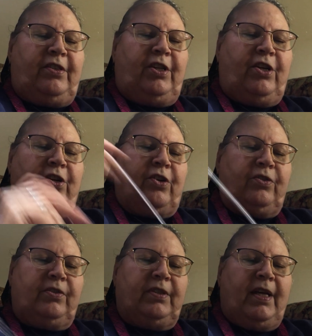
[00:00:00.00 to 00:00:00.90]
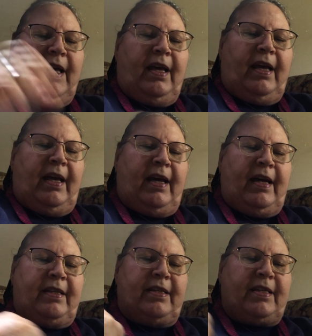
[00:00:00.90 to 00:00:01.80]

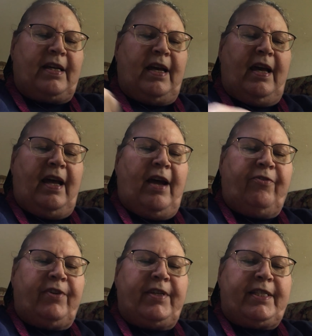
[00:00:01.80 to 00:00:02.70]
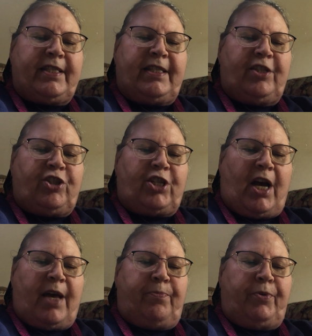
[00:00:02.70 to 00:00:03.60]
and every stitch
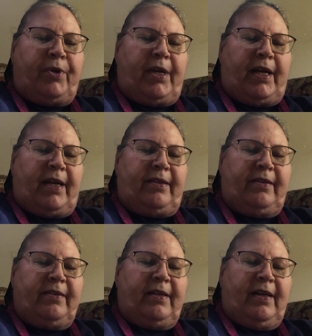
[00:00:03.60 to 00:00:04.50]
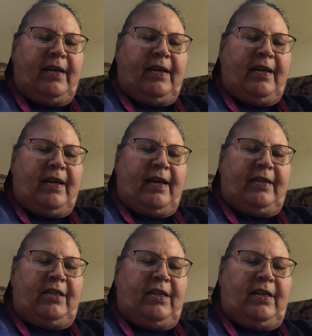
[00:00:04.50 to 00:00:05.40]
I put in,
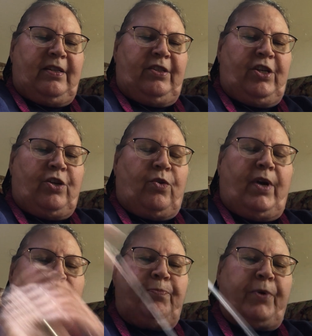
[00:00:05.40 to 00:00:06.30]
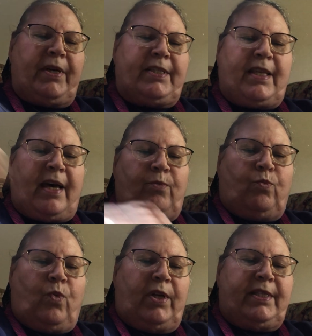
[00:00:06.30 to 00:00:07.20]
it brings that
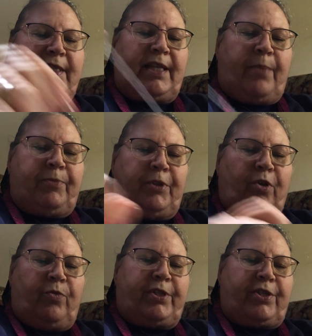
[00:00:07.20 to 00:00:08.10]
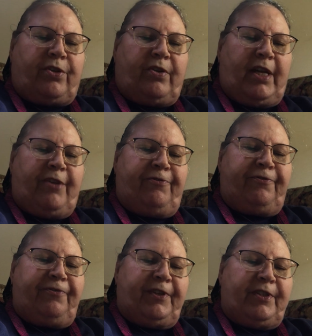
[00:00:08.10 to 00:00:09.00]
one step closer. It
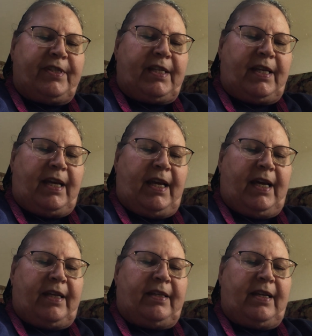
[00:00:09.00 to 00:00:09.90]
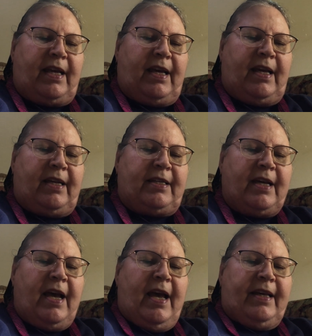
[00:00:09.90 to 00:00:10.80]
fills it in. It
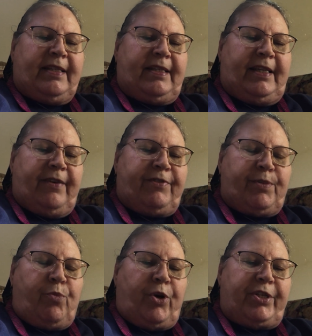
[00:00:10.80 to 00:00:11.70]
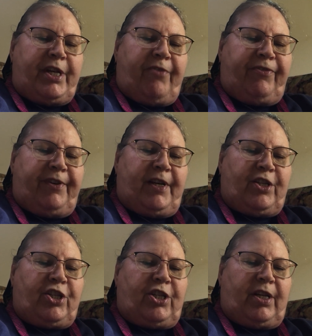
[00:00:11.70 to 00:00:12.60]
gives more
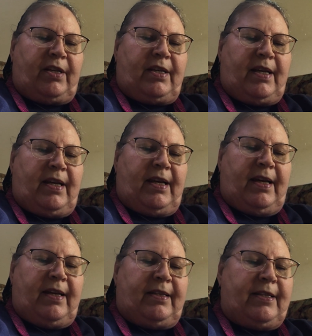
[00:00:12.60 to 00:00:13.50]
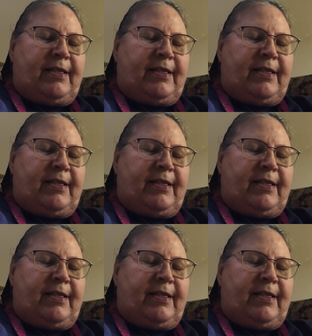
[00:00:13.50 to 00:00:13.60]
definition. Yeah.